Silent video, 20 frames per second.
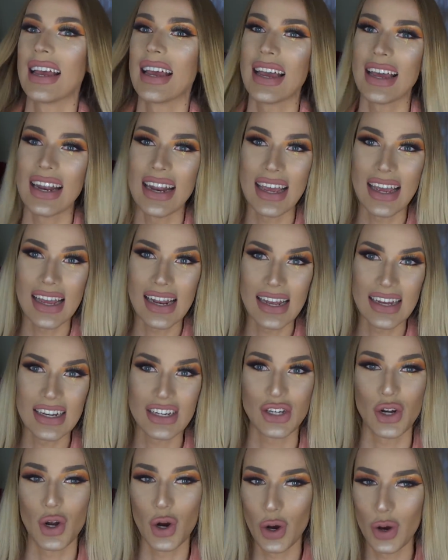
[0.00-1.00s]
in
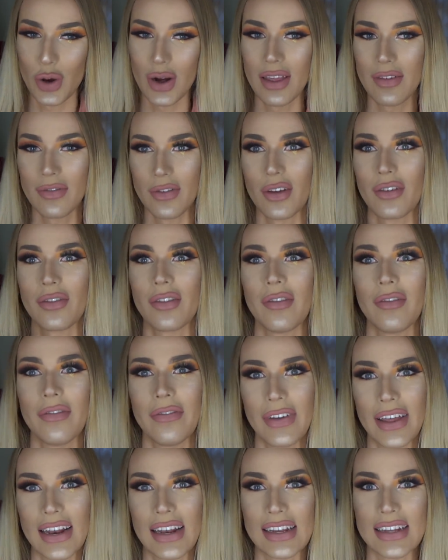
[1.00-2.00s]
English, or if you're from
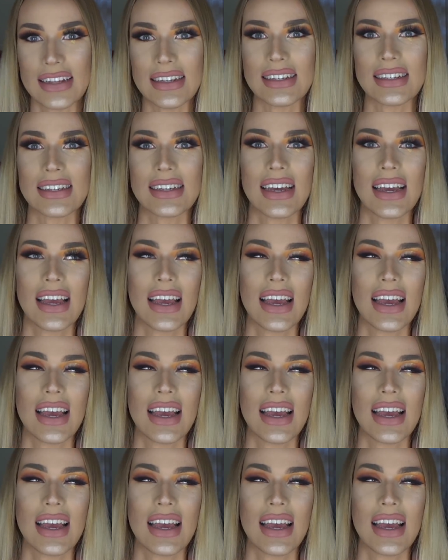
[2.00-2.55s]
Finland,